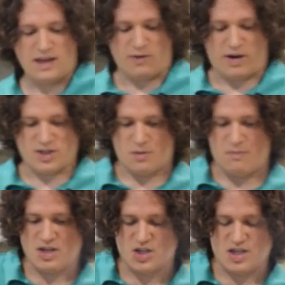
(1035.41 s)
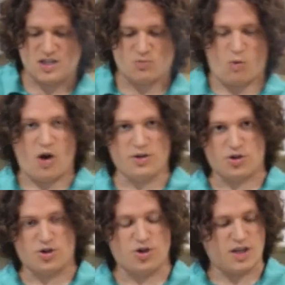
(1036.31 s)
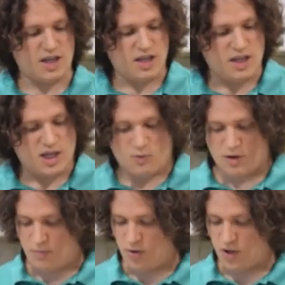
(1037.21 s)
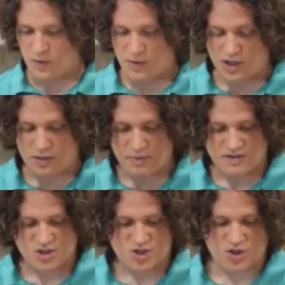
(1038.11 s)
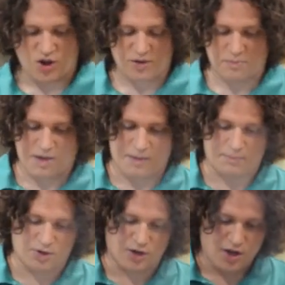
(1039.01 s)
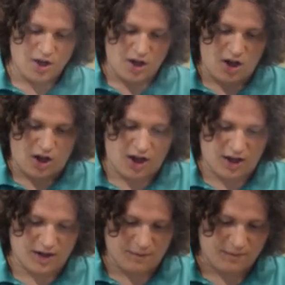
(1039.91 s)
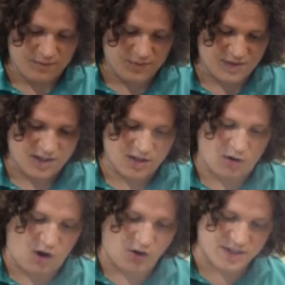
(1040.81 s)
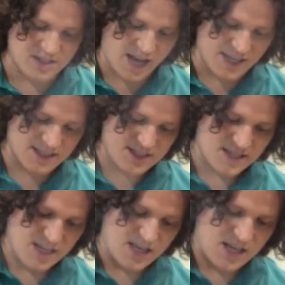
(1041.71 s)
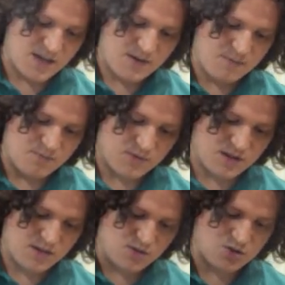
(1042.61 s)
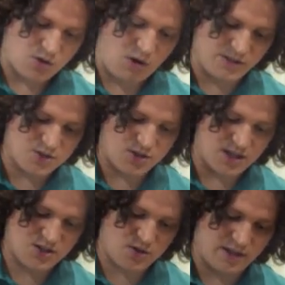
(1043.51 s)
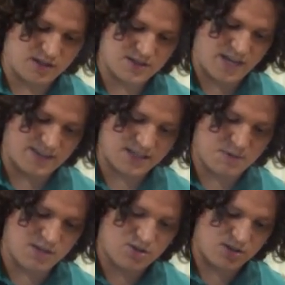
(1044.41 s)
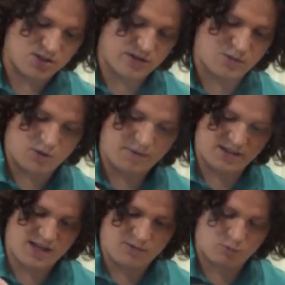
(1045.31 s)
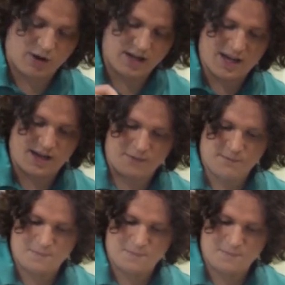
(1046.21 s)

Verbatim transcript: As I should mention is while you're cooking, you want to put a little bit of salt and pepper on you know all the sides. So while it's cooking, so like the side that's being cooked, you don't have to worry about that right now.